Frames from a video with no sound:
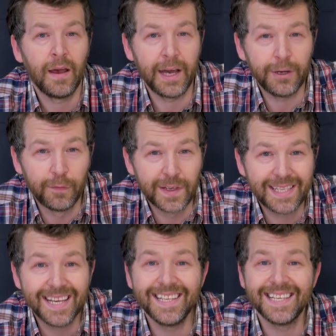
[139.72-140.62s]
And
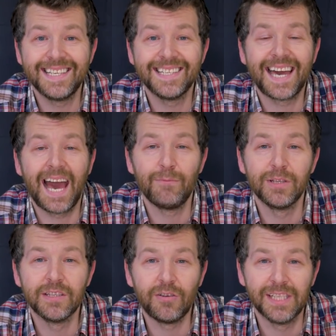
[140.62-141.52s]
obviously this is a camera
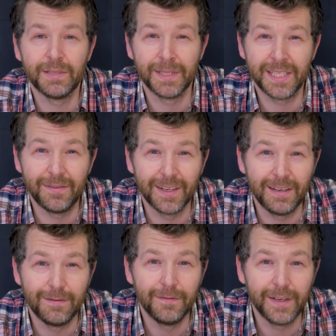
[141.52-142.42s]
designed
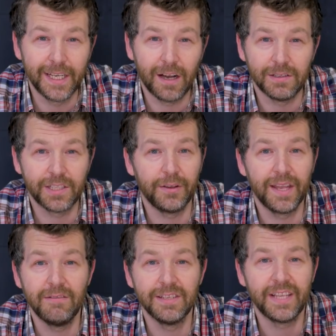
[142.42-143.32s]
specifically for video, so
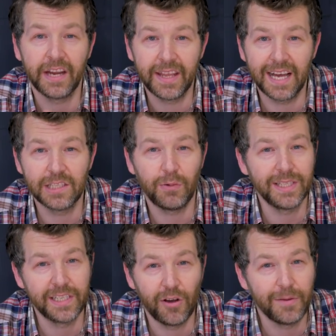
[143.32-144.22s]
there is none of that
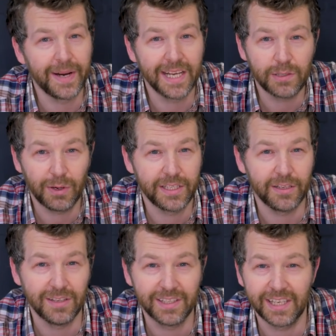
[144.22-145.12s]
29 minute,
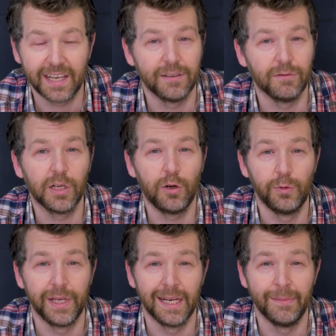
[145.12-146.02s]
29 second
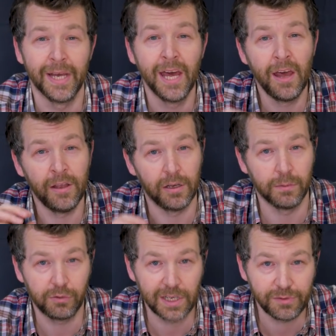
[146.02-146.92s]
recording limit. You
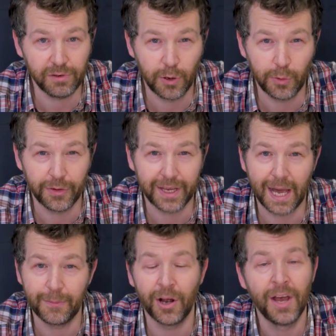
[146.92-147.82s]
can press record on the
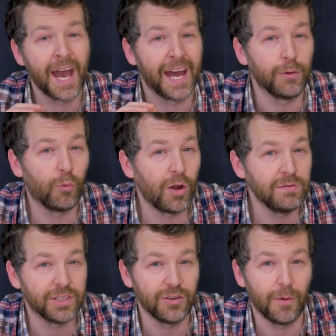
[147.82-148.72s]
camera and it
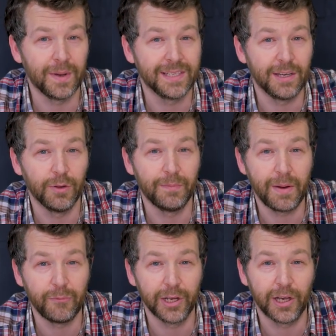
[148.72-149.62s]
won't stop until the
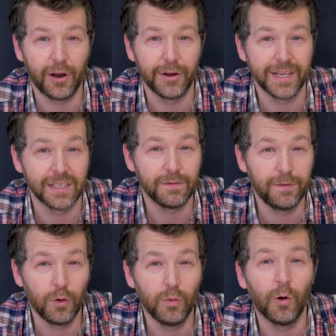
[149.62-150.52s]
memory card is
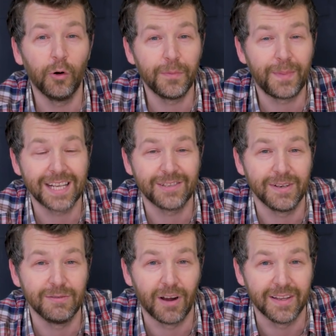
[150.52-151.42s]
full or the
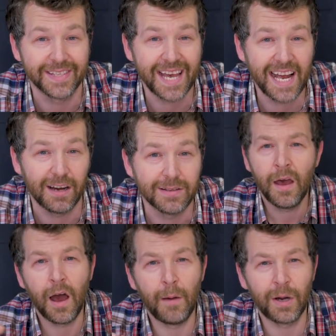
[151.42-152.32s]
battery runs out.
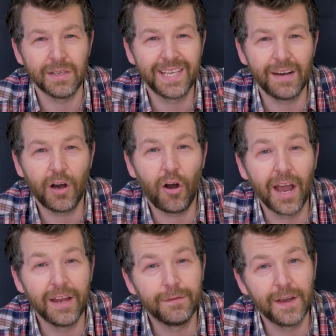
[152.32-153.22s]
Amongst the other
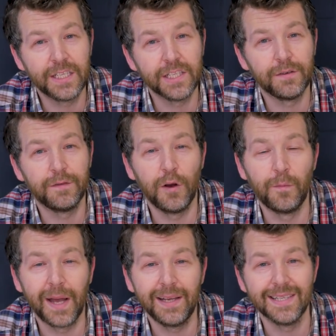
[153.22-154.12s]
high-end features for
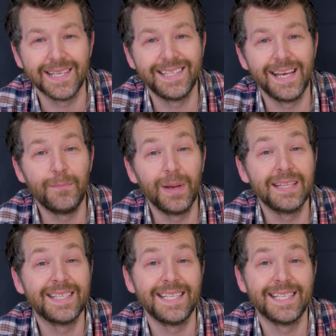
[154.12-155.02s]
filmmakers is the
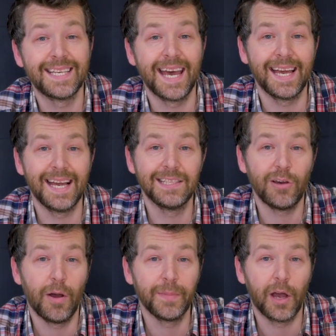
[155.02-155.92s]
ability to take a
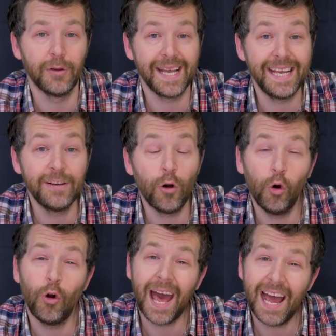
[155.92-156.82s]
timecode in
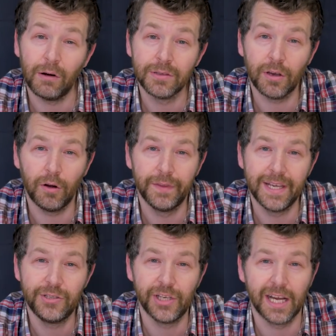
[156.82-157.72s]
or out of
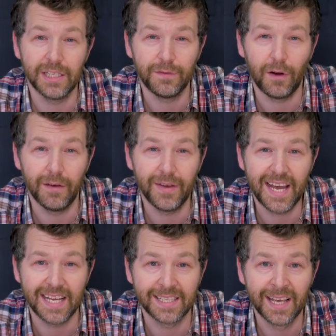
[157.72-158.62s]
the
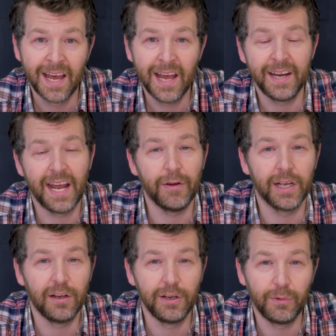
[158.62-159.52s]
GH5S. Now,
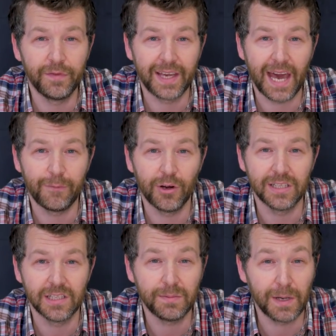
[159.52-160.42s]
included with the camera
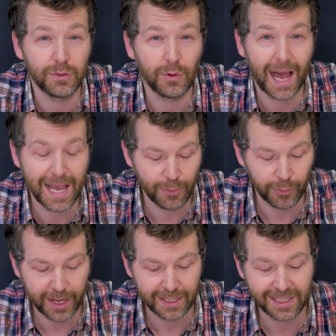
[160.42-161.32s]
is a special
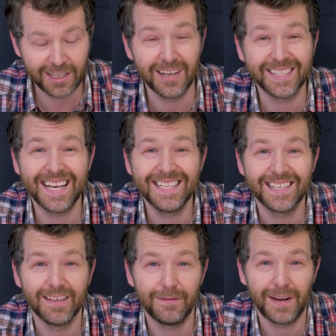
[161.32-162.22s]
cable that inserts
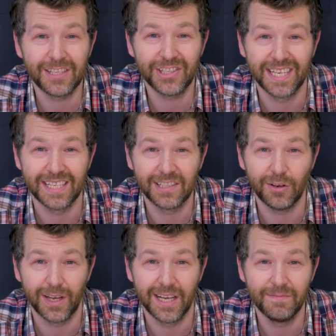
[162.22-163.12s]
into the flash sync
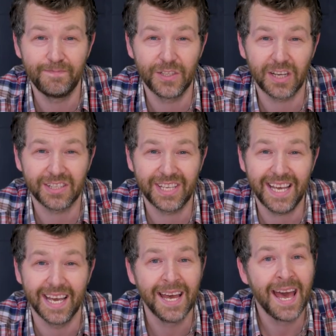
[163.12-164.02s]
socket just
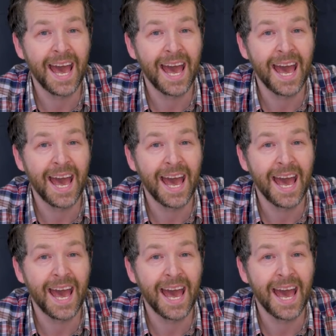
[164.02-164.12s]
here.